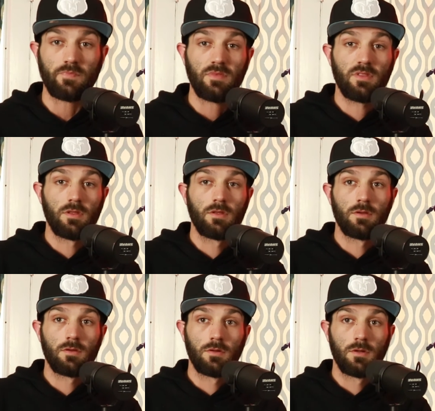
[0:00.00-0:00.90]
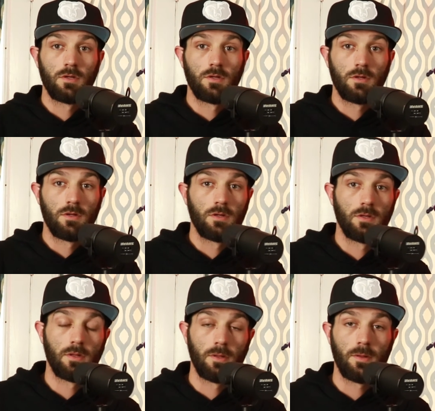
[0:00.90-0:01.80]

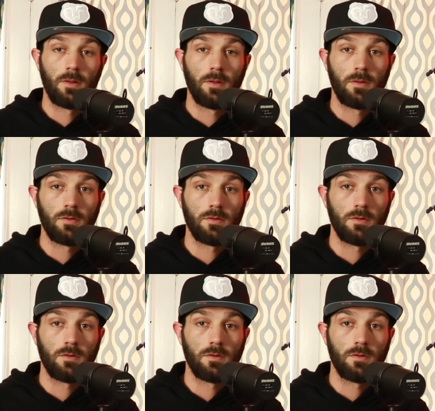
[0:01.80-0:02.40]
Nobody speaks.